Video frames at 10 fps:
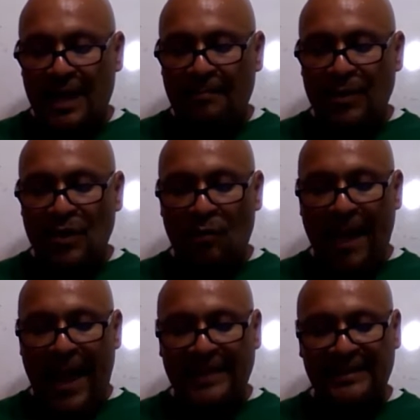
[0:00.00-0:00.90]

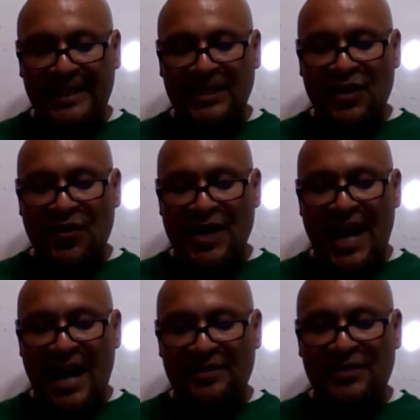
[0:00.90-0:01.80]
Biomass is green
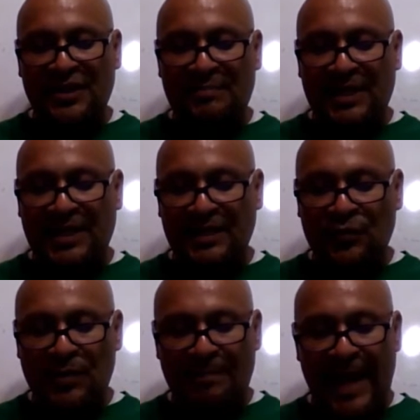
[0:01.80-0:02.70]
energy because
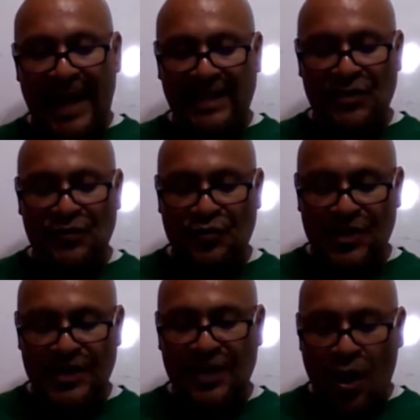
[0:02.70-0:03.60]
we plant new
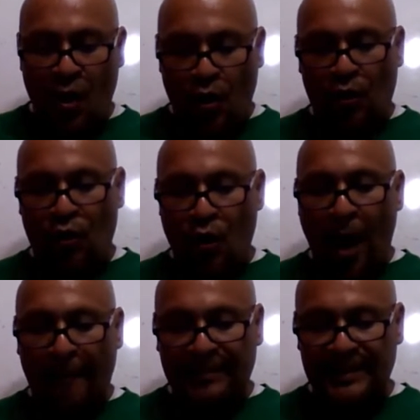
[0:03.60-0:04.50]
trees or
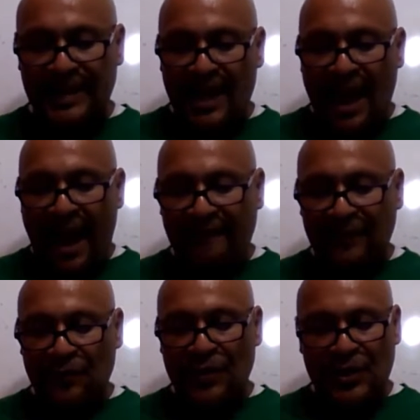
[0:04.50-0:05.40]
crops. After
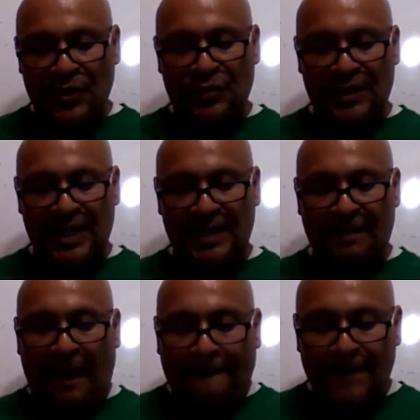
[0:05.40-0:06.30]
we use it,
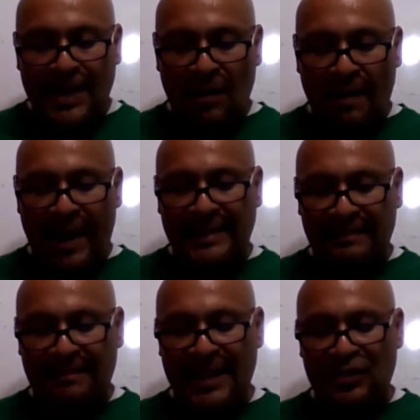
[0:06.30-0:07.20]
biomass
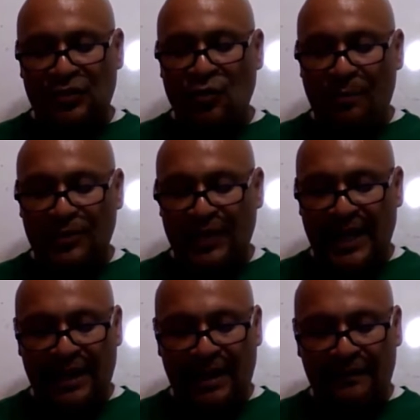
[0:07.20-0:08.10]
makes
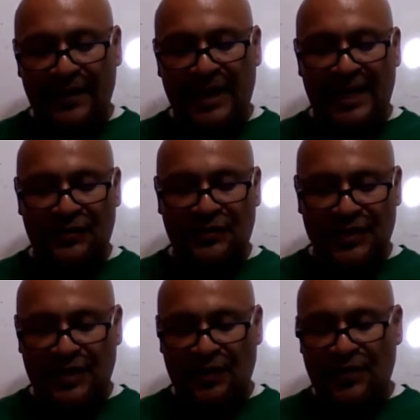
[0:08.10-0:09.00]
2% of the
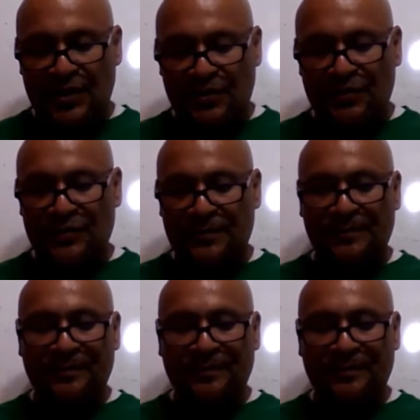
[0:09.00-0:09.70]
electricity we use.